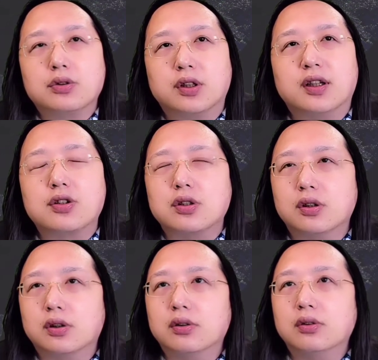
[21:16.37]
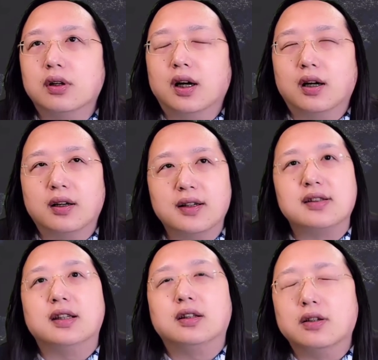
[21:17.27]
traditional
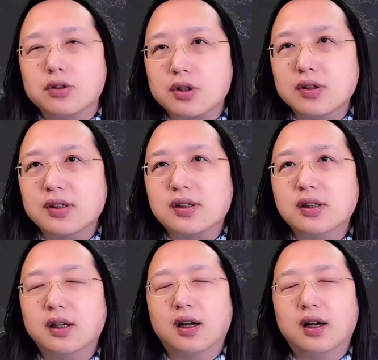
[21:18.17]
institutions.